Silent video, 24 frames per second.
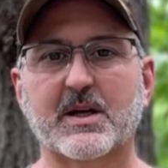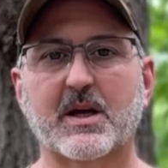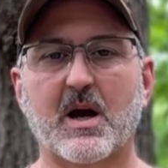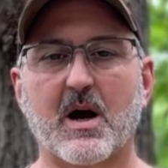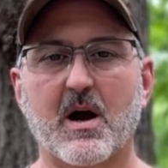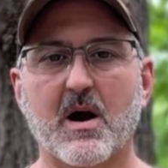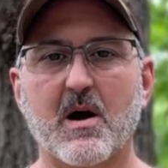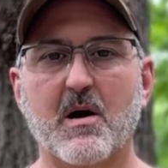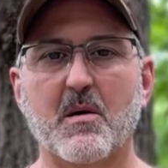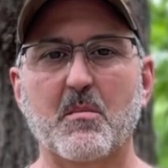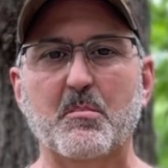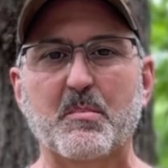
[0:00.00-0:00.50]

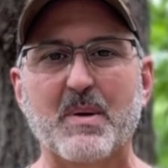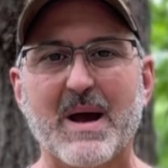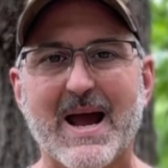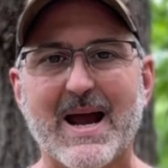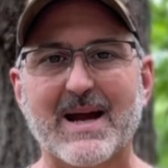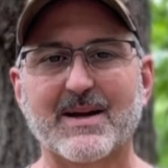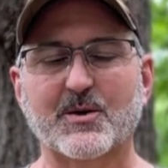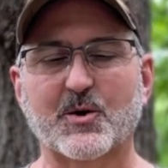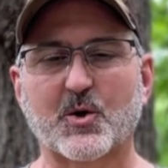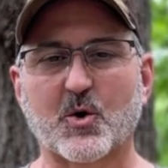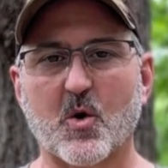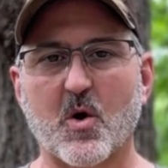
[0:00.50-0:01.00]

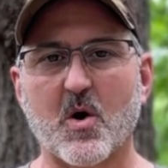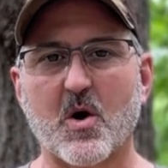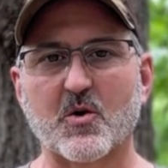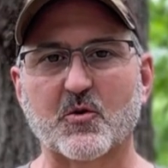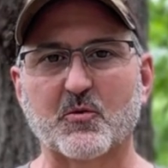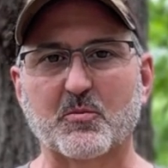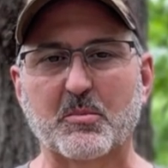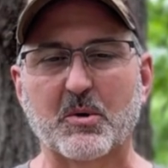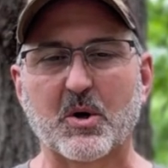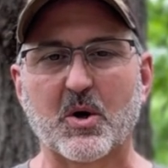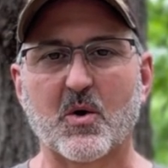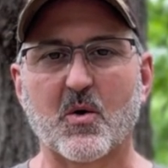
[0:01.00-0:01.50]
compact
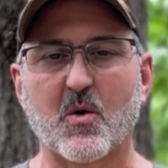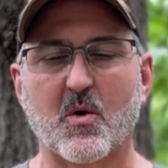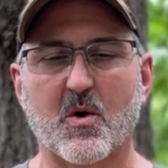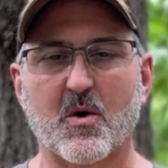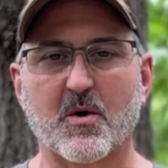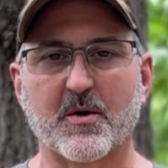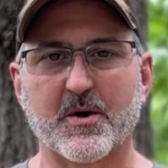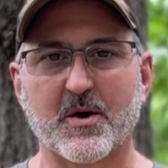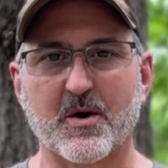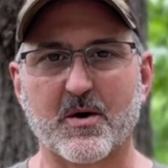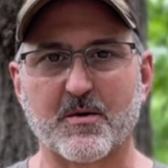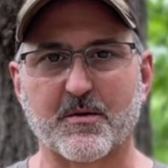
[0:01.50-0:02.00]
crossbow
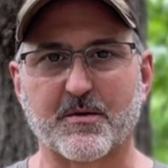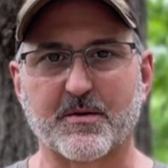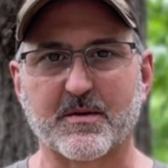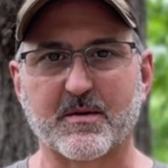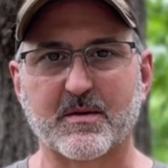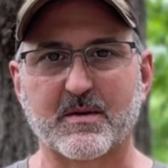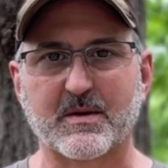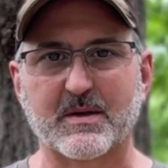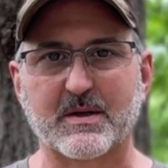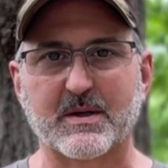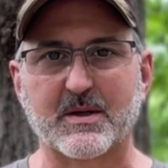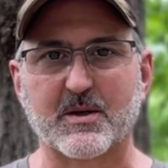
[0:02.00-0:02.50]
on earth.
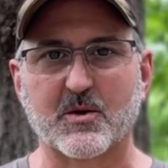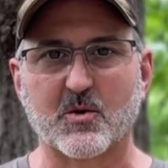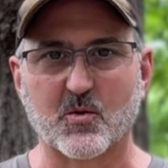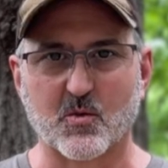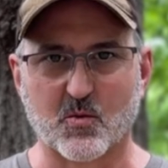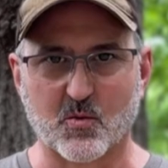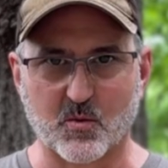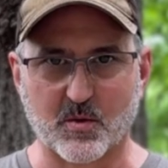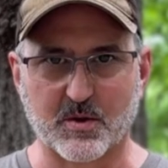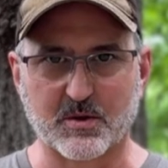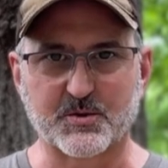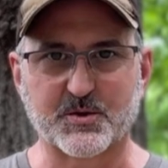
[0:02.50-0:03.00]

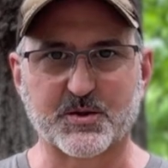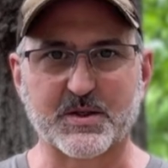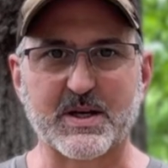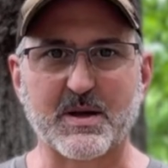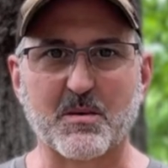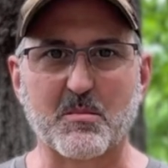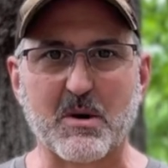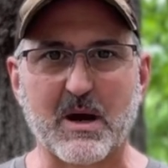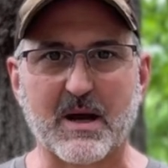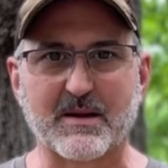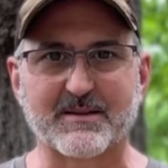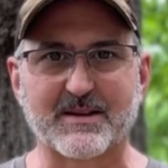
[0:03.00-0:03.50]
We'll see
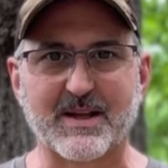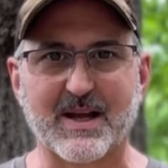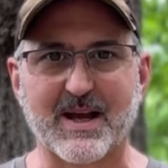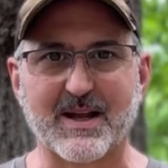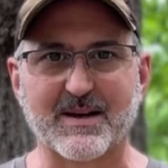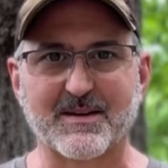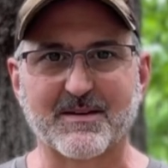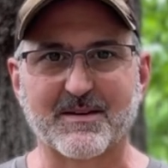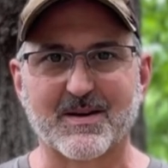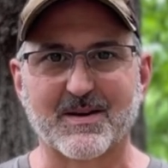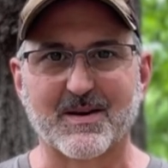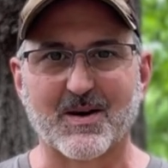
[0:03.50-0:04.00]
about that.
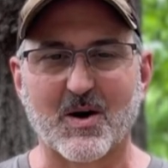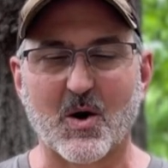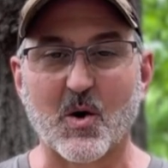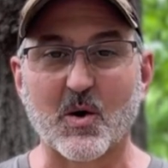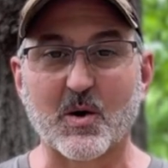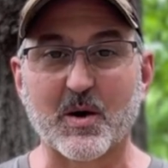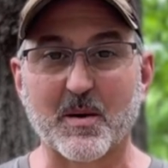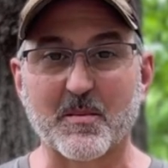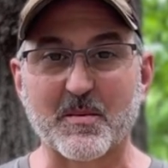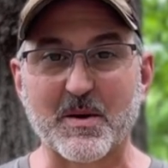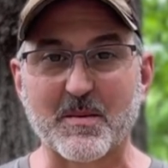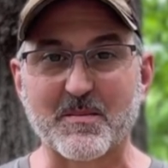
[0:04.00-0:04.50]
All
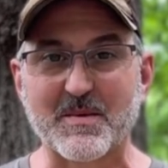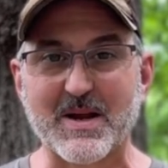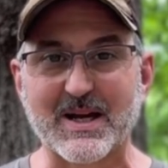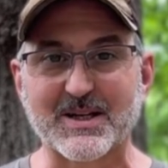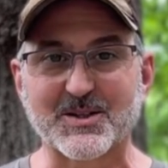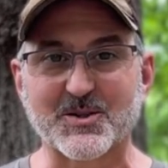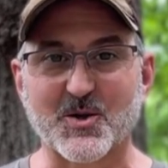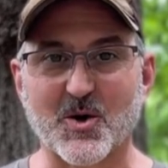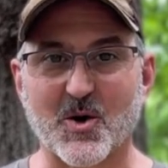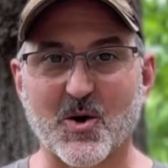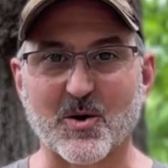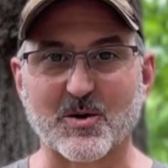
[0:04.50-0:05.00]
coming up
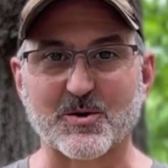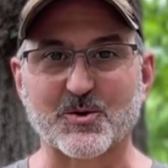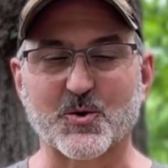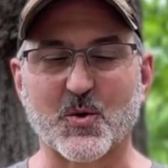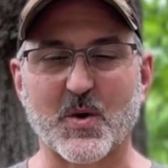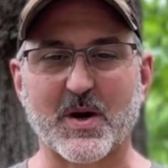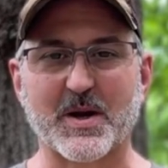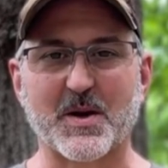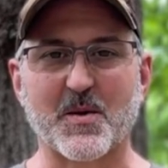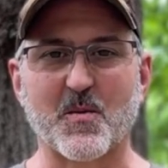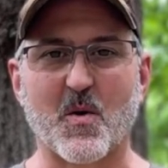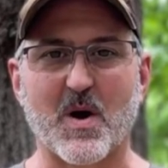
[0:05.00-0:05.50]
next on
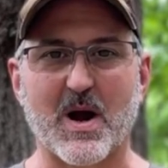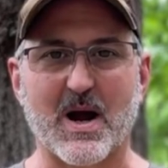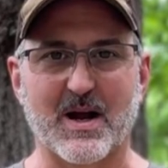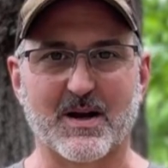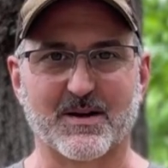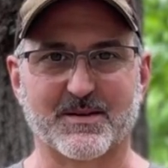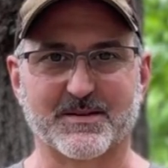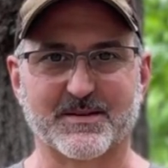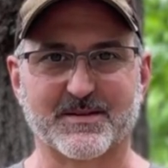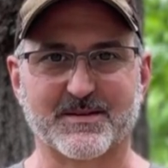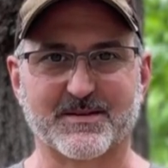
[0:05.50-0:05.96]
Trinity Wild.